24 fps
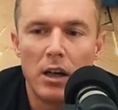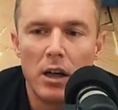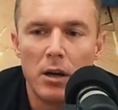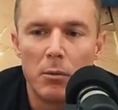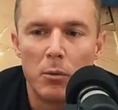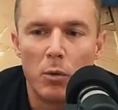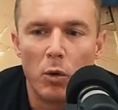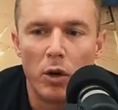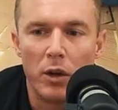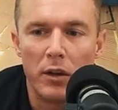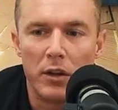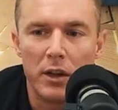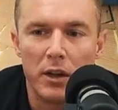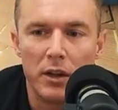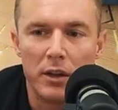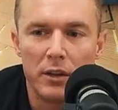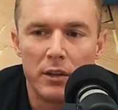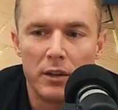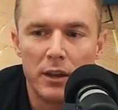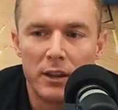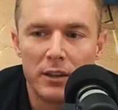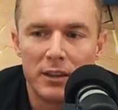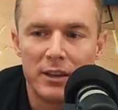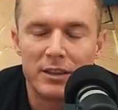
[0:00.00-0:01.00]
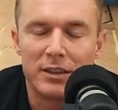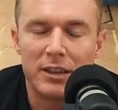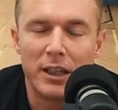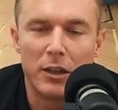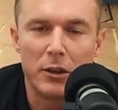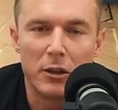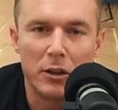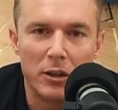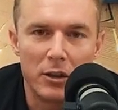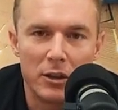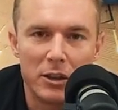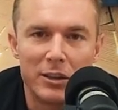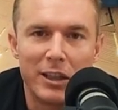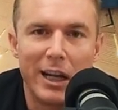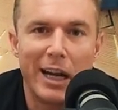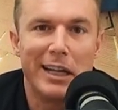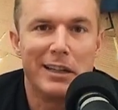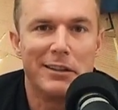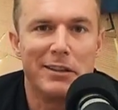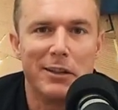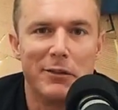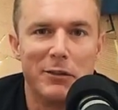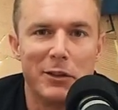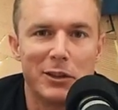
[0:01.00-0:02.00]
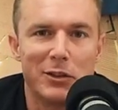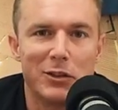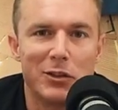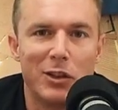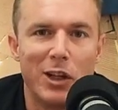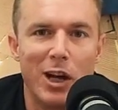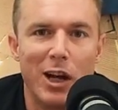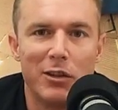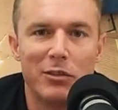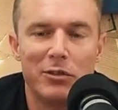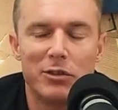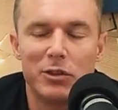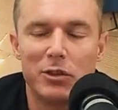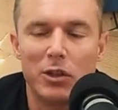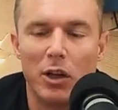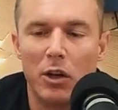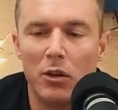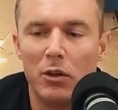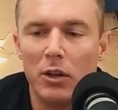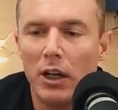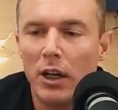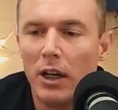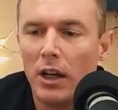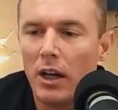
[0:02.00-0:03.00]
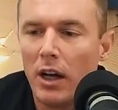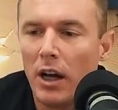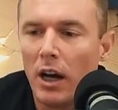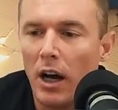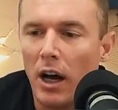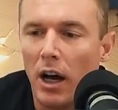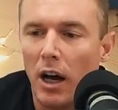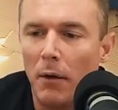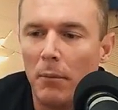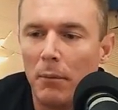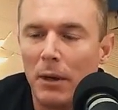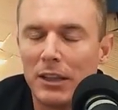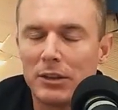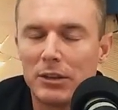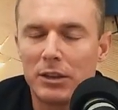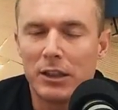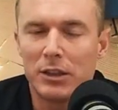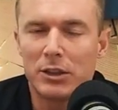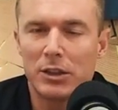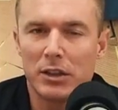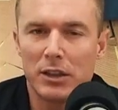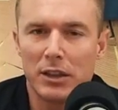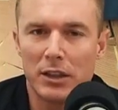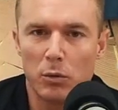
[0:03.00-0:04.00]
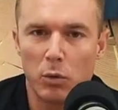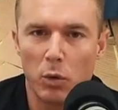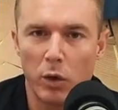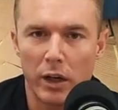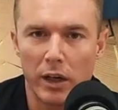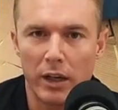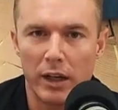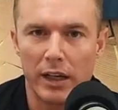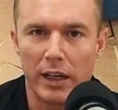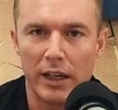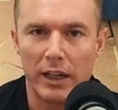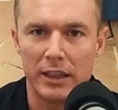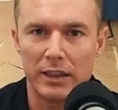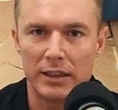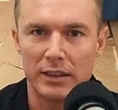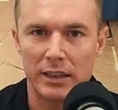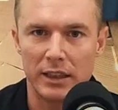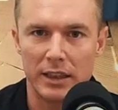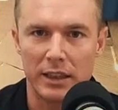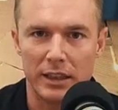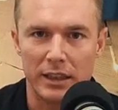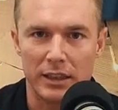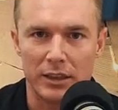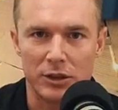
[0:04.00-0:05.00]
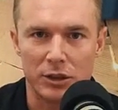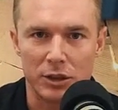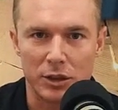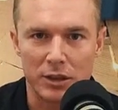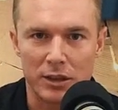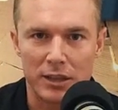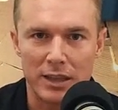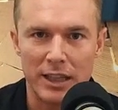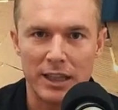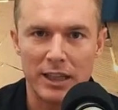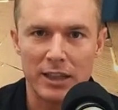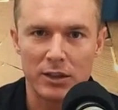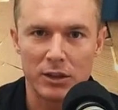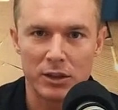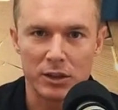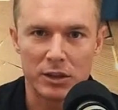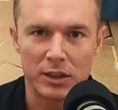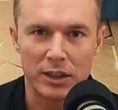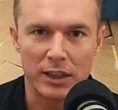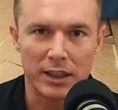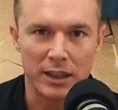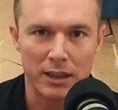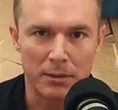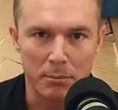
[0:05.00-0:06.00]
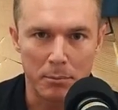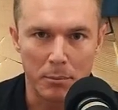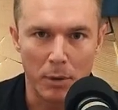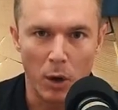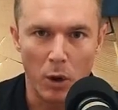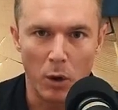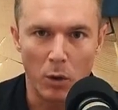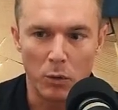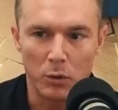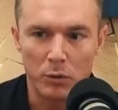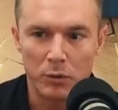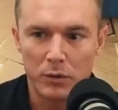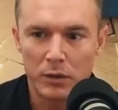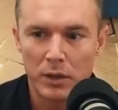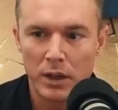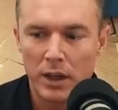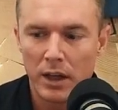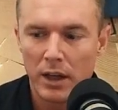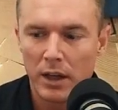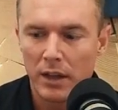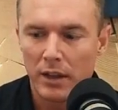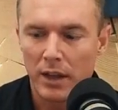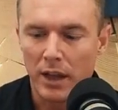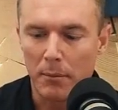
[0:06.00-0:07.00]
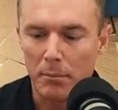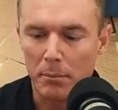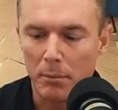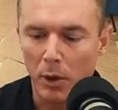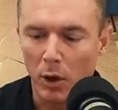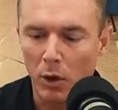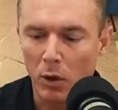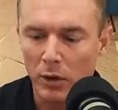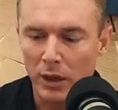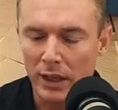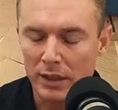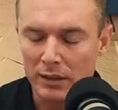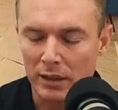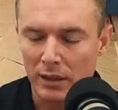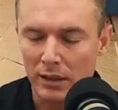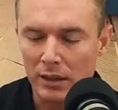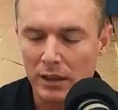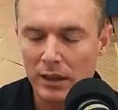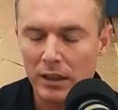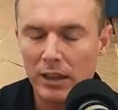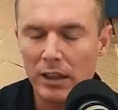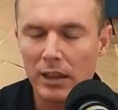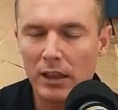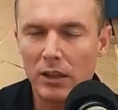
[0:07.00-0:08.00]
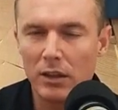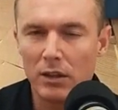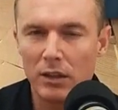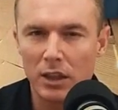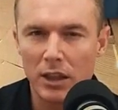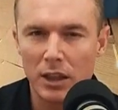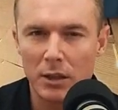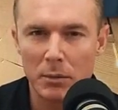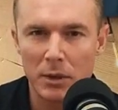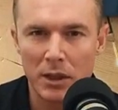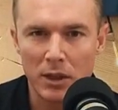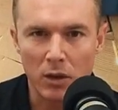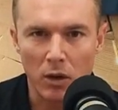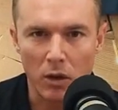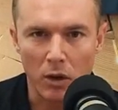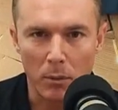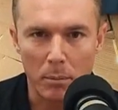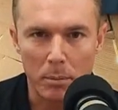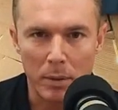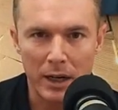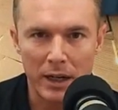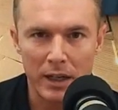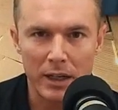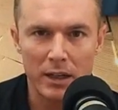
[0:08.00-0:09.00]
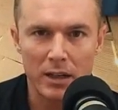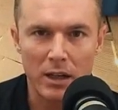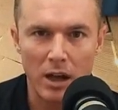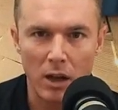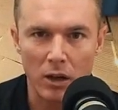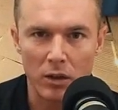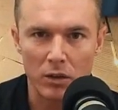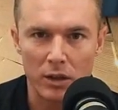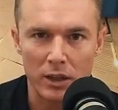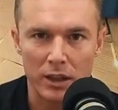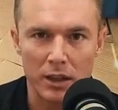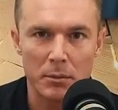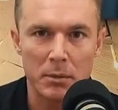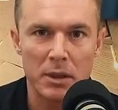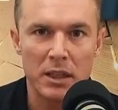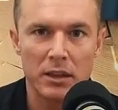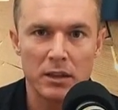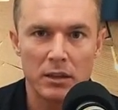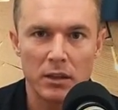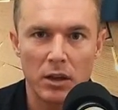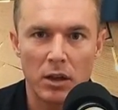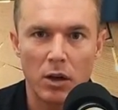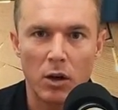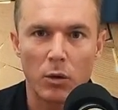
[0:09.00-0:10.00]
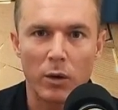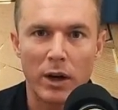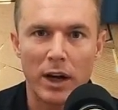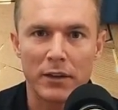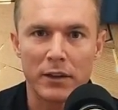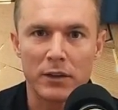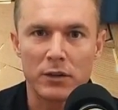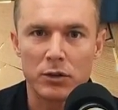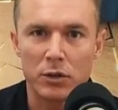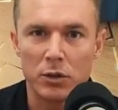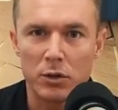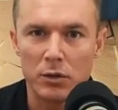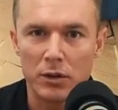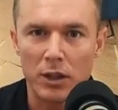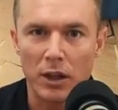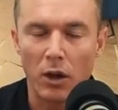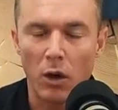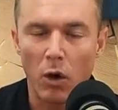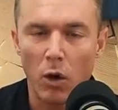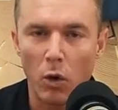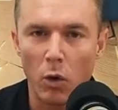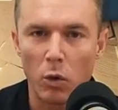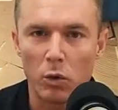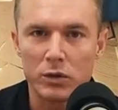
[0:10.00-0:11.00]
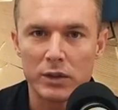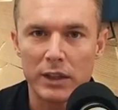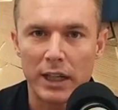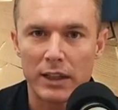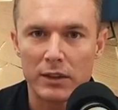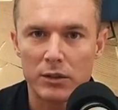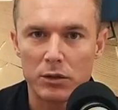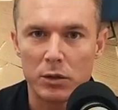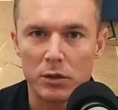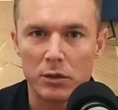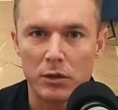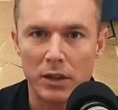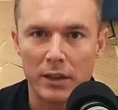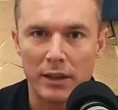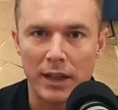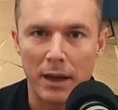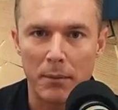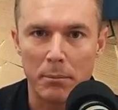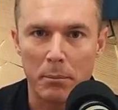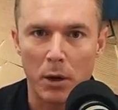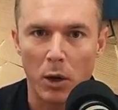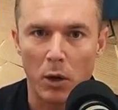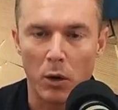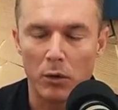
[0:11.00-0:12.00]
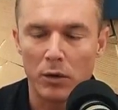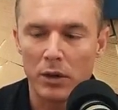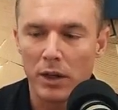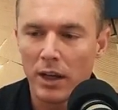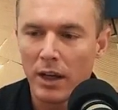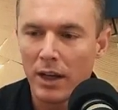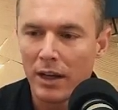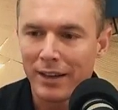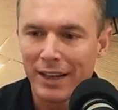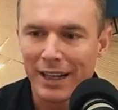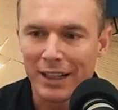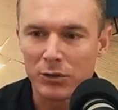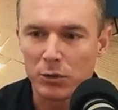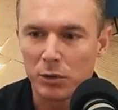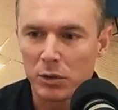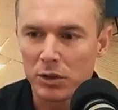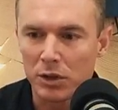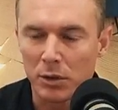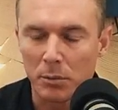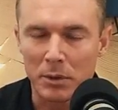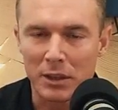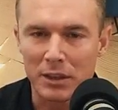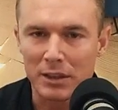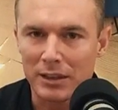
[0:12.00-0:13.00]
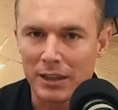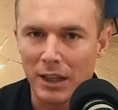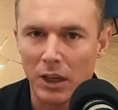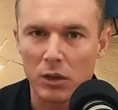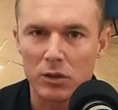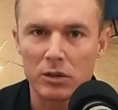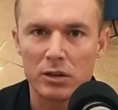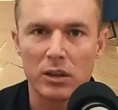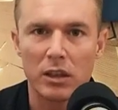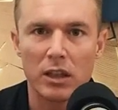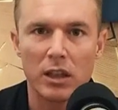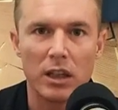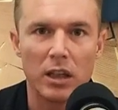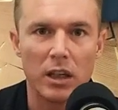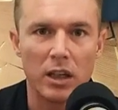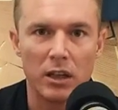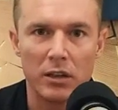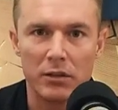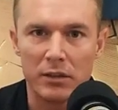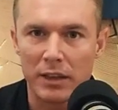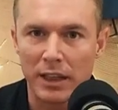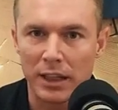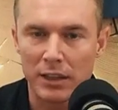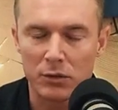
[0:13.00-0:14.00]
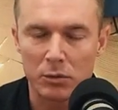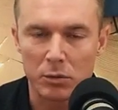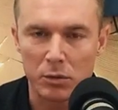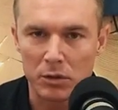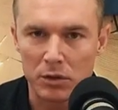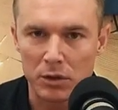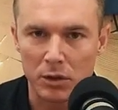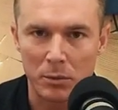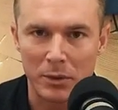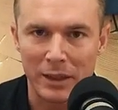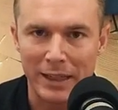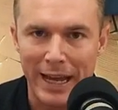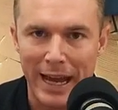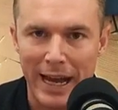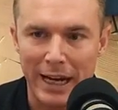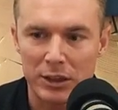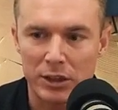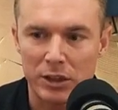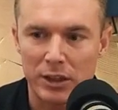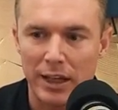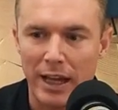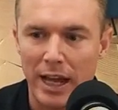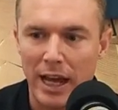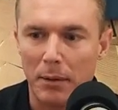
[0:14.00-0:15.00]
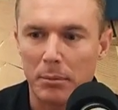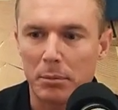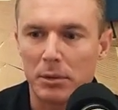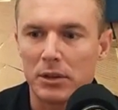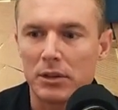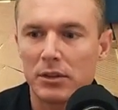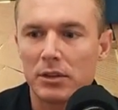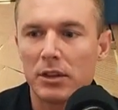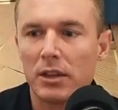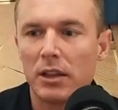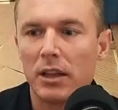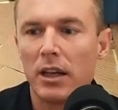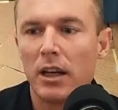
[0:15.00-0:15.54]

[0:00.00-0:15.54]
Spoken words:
more of the cellular scientific stuff. So, essentially what it is your teeth are sitting in bone. That bone has a little ligament called a periodontal ligament around the tooth that holds that tooth in that bone. That's where some of the cells live, and that's where some of the action happens.